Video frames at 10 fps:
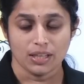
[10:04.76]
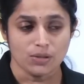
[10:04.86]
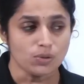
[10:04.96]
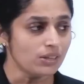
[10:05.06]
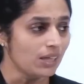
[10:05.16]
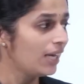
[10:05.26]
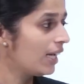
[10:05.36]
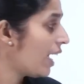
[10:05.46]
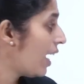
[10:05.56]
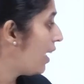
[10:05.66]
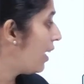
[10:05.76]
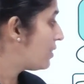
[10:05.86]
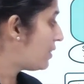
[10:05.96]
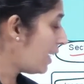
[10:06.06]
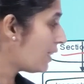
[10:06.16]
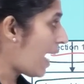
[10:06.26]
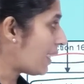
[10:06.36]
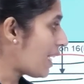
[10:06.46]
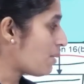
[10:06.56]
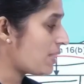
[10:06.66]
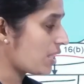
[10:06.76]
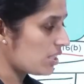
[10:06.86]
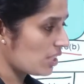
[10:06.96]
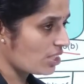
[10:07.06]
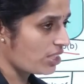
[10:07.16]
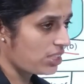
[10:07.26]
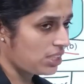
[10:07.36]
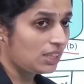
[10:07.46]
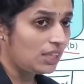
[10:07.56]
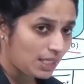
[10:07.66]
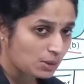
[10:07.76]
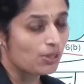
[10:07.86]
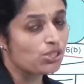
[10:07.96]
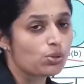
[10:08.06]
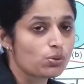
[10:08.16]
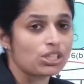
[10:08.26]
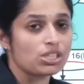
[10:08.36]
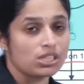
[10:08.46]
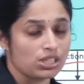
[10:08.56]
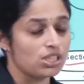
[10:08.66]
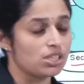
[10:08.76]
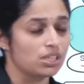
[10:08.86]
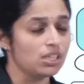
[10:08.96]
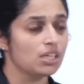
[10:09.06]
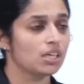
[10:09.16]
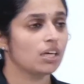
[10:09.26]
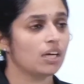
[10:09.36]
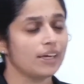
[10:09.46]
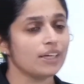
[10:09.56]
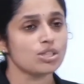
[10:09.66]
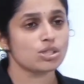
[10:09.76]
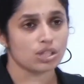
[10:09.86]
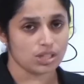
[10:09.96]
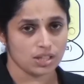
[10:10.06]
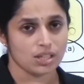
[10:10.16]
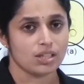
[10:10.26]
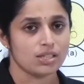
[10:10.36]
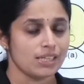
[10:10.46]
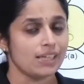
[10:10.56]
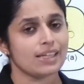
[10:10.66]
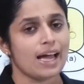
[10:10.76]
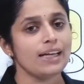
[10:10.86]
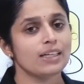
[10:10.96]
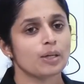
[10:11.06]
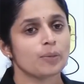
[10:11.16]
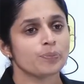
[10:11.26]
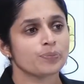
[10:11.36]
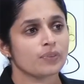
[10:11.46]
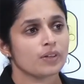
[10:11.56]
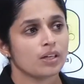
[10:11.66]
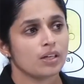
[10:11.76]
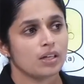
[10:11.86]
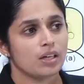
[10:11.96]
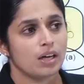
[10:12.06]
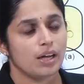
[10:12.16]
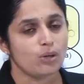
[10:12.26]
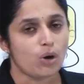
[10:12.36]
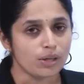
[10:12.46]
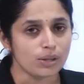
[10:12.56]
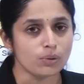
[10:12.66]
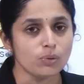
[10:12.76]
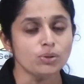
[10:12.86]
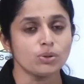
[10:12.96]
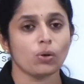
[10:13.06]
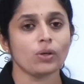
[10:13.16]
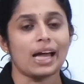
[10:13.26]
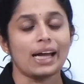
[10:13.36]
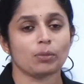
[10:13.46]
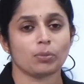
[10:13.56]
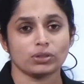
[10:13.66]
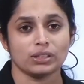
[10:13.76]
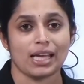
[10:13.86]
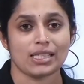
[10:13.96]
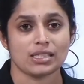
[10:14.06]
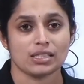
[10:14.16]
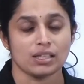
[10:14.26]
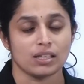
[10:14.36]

So, they say that as per section 16C, explanation to section 16C, it is said that in order to show that a person has